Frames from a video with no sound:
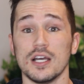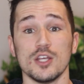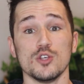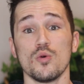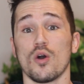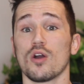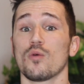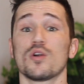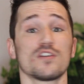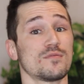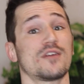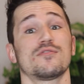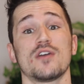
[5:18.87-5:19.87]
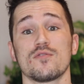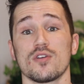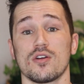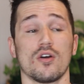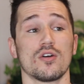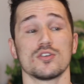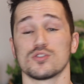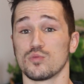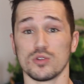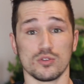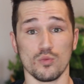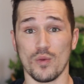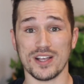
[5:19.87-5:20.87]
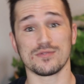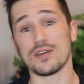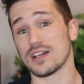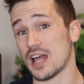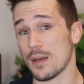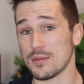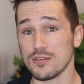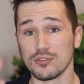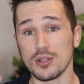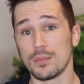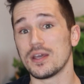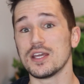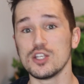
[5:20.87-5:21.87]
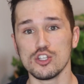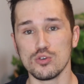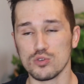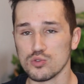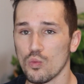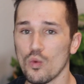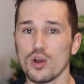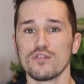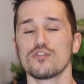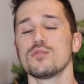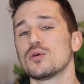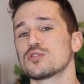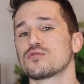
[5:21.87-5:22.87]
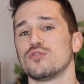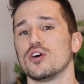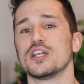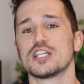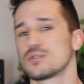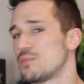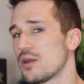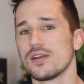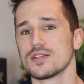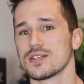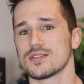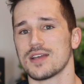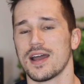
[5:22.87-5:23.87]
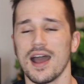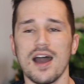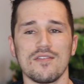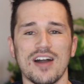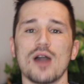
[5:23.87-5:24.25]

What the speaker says: You are one of my favorite cards. With Westvale Abbey flipping into you is one of the most fun experiences I have.